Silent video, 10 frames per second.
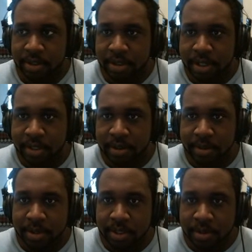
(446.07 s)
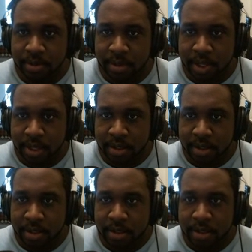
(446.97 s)
I did not mean to do that.
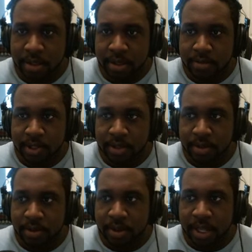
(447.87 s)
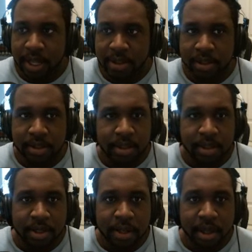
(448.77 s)
I meant to do that.
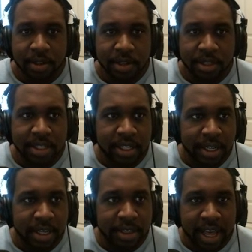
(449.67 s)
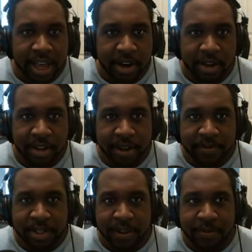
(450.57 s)
You can see that on
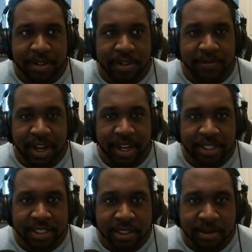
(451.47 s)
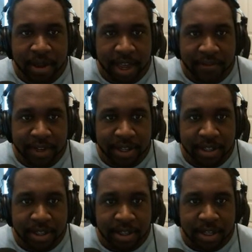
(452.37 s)
every different device, you have it
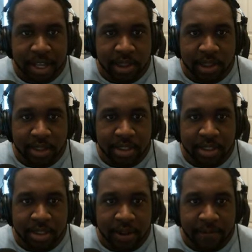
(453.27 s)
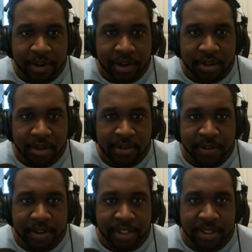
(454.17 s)
looks different on every device.